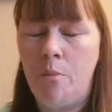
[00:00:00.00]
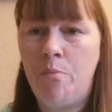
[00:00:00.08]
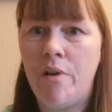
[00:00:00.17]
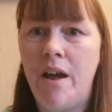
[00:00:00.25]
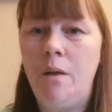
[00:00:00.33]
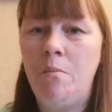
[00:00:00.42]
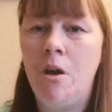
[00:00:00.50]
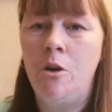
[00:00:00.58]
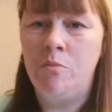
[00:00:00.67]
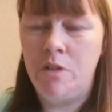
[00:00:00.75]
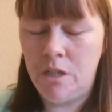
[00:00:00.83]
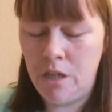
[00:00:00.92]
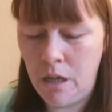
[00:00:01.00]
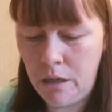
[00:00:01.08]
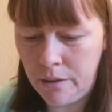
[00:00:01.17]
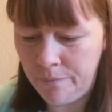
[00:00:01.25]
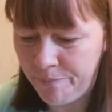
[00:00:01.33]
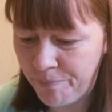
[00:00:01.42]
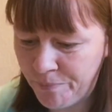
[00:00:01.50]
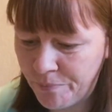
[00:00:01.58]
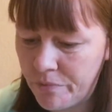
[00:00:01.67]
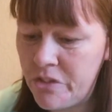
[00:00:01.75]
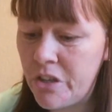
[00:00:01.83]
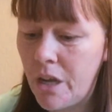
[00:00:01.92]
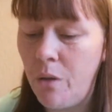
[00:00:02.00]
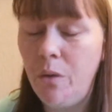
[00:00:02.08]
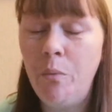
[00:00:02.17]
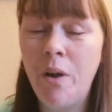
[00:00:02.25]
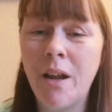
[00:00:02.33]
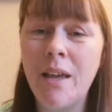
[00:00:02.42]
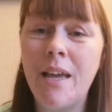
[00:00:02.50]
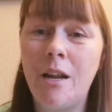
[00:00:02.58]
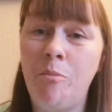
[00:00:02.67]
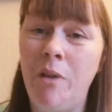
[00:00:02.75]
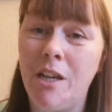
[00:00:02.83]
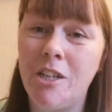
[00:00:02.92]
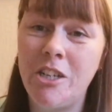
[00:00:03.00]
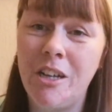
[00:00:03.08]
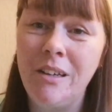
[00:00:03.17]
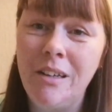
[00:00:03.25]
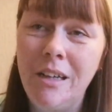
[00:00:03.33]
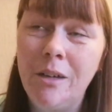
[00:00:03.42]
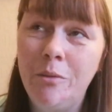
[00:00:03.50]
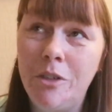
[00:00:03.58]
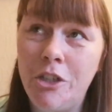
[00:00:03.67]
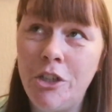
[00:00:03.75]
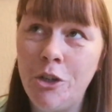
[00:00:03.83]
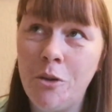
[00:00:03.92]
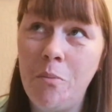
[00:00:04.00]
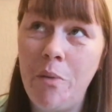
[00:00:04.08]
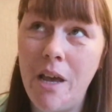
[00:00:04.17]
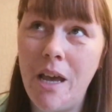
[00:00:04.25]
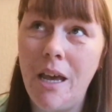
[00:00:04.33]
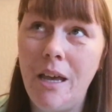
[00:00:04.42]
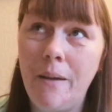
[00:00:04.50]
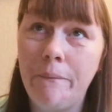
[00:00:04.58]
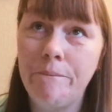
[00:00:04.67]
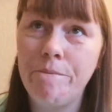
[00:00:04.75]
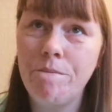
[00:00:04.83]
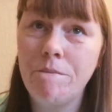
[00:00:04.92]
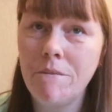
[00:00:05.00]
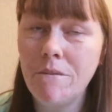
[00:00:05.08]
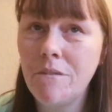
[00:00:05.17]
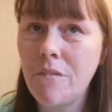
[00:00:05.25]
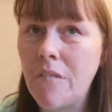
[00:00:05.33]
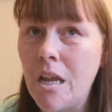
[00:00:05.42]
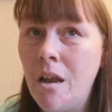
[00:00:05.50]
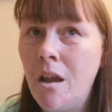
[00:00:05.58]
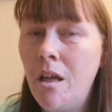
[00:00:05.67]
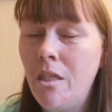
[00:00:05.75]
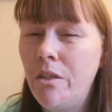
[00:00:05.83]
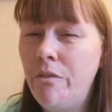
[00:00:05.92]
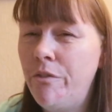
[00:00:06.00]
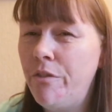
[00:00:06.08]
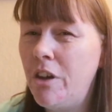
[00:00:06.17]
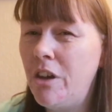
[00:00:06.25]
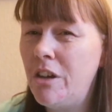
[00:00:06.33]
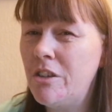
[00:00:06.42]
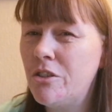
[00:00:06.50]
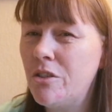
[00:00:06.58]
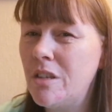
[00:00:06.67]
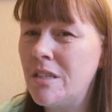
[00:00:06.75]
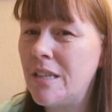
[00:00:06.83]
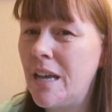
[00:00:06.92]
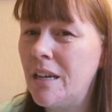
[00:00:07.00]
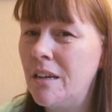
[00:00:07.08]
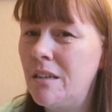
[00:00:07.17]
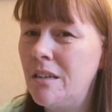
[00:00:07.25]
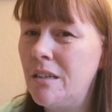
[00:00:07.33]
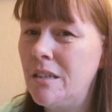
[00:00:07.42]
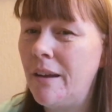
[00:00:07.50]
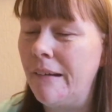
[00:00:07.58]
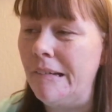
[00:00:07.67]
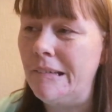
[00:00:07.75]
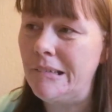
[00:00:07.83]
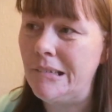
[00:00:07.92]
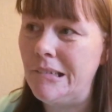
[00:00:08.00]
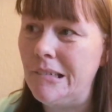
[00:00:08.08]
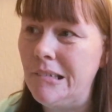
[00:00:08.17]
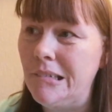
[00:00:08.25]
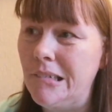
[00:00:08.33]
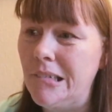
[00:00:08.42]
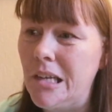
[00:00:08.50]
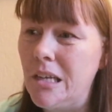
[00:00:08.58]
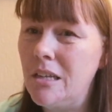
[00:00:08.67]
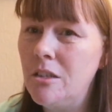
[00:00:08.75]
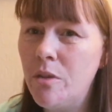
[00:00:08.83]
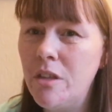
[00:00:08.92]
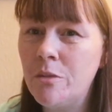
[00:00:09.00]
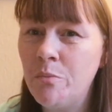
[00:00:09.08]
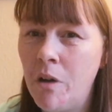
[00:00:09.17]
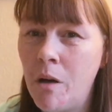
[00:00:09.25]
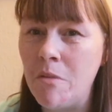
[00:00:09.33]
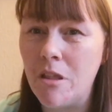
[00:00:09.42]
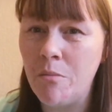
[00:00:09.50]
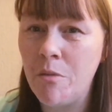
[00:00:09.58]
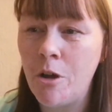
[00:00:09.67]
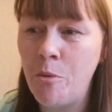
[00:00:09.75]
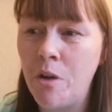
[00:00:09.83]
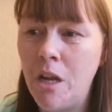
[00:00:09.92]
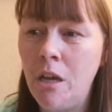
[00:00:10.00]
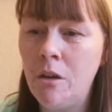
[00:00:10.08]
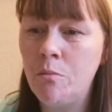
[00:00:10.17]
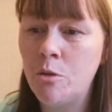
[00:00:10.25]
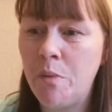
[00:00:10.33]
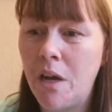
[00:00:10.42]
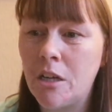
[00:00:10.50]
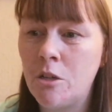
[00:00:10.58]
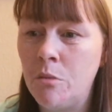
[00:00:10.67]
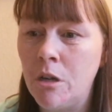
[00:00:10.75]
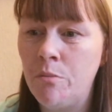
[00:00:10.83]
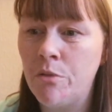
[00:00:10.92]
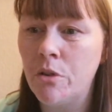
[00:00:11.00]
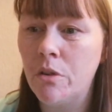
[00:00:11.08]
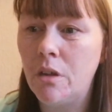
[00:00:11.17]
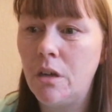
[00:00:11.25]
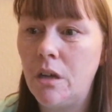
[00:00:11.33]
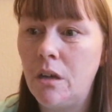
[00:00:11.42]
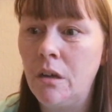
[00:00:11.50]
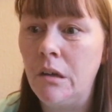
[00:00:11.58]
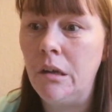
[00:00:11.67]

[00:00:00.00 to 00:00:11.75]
a brain moment. So when I get a picture, which should be the 1st or the 2nd, he's with his mum at the moment. He comes back to my brother,